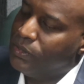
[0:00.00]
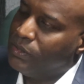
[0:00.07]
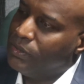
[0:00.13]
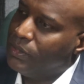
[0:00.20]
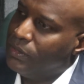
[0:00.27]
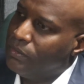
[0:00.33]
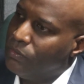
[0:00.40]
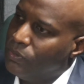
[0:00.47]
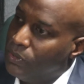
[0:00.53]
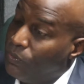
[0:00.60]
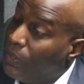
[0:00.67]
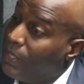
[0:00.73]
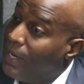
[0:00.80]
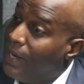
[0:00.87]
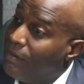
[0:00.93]
and you
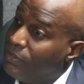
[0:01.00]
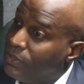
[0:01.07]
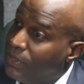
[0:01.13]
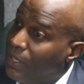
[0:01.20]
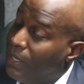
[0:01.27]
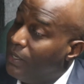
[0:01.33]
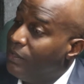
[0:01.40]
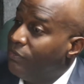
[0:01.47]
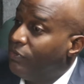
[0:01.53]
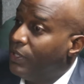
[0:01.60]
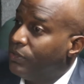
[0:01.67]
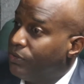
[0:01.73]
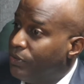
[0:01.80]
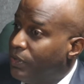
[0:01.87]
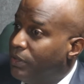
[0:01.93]
want to have a child
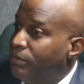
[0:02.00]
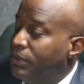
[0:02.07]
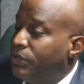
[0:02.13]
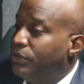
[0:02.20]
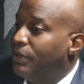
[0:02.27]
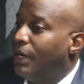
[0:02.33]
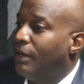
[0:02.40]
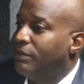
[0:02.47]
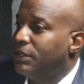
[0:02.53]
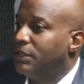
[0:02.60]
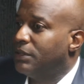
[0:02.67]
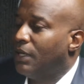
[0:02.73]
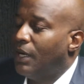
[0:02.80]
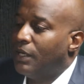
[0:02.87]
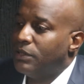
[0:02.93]
eventually, but you have
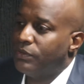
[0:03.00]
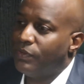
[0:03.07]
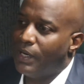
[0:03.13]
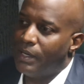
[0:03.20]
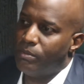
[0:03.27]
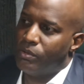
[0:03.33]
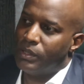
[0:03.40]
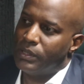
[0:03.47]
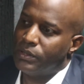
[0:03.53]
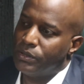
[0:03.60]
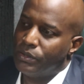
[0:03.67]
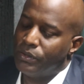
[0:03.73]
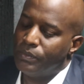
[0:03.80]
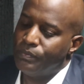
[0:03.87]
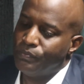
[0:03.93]
these large fibroids.
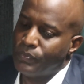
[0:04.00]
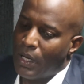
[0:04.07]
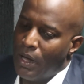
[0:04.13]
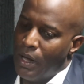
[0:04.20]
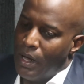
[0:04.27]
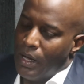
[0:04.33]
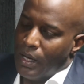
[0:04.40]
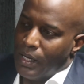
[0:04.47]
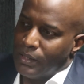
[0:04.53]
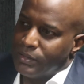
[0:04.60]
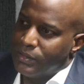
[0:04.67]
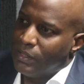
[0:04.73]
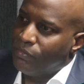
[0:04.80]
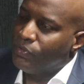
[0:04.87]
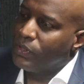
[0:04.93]
So
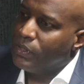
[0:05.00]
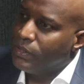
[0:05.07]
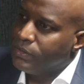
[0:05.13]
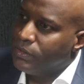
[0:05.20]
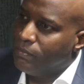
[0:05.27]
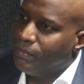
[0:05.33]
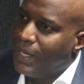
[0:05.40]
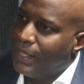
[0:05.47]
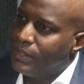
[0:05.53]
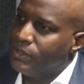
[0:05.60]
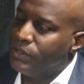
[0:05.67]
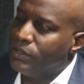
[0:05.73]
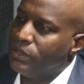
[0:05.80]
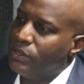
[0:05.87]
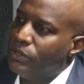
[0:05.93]
it's difficult to
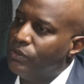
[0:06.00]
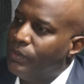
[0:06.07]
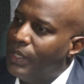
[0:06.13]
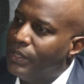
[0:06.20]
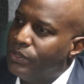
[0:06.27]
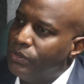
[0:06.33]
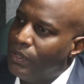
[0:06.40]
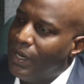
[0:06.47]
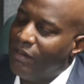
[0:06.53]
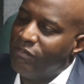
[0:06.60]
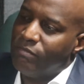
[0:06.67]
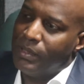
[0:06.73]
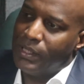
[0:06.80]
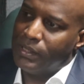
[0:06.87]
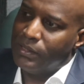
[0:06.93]
manage in the U.S. You have
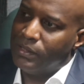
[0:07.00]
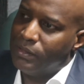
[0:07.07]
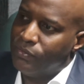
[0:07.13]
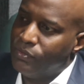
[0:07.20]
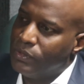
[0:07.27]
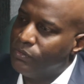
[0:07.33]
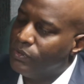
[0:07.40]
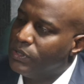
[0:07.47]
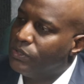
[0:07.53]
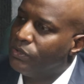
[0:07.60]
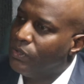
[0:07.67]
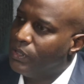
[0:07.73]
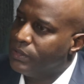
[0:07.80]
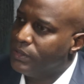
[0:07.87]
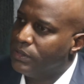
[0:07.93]
many different
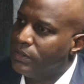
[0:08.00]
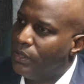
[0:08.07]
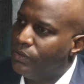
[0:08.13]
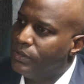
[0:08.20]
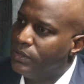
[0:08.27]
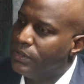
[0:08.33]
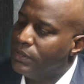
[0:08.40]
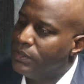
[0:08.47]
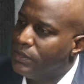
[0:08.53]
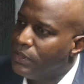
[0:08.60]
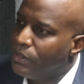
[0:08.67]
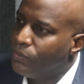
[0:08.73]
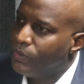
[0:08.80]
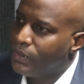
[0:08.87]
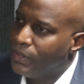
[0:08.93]
resources how you can
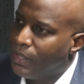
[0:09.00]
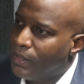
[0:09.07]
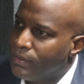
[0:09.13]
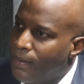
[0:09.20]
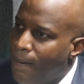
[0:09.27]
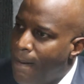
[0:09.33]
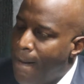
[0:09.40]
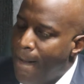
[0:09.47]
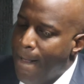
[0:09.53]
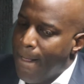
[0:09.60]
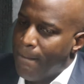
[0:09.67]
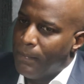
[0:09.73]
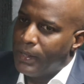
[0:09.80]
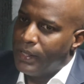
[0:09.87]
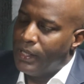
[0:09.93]
deal with that.
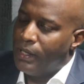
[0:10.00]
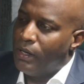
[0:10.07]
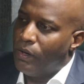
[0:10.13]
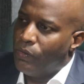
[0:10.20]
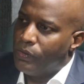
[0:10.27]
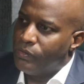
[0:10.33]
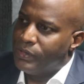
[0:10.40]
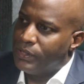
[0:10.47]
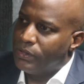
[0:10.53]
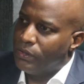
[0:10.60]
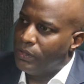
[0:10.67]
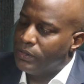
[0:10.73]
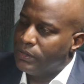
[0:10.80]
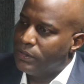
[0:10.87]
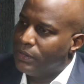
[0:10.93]
But here our
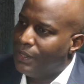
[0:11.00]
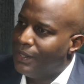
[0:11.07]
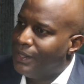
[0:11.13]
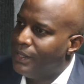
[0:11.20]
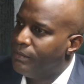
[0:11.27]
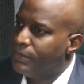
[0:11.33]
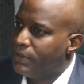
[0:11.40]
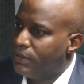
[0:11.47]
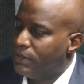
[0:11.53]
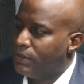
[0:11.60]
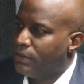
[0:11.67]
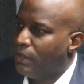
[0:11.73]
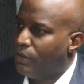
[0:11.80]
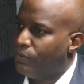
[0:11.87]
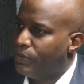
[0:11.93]
resources are limited
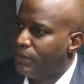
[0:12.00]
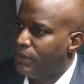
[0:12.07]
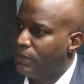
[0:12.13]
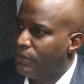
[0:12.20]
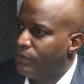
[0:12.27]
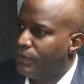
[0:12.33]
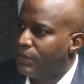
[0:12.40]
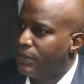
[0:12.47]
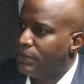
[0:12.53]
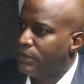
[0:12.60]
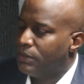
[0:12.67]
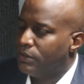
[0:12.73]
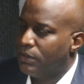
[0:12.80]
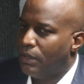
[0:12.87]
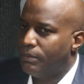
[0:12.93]
in how we deal with it
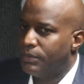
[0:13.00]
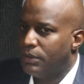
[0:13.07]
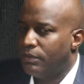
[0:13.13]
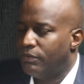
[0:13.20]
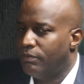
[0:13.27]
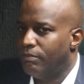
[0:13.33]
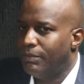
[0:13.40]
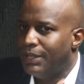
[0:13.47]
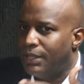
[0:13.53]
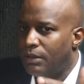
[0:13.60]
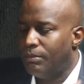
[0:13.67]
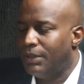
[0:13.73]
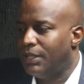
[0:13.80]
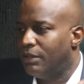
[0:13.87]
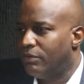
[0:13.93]
in terms of
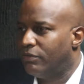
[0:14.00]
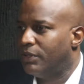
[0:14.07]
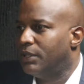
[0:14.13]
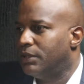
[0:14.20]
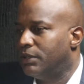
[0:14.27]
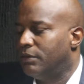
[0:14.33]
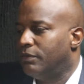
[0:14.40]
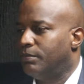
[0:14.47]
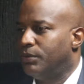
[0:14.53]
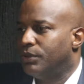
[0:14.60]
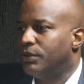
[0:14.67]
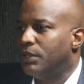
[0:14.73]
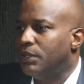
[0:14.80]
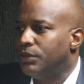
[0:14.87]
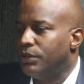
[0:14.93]
minimally invasive
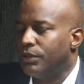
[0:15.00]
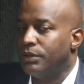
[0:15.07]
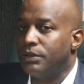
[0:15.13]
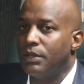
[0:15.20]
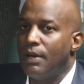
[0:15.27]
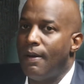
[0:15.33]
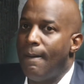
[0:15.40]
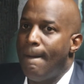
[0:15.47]
procedures.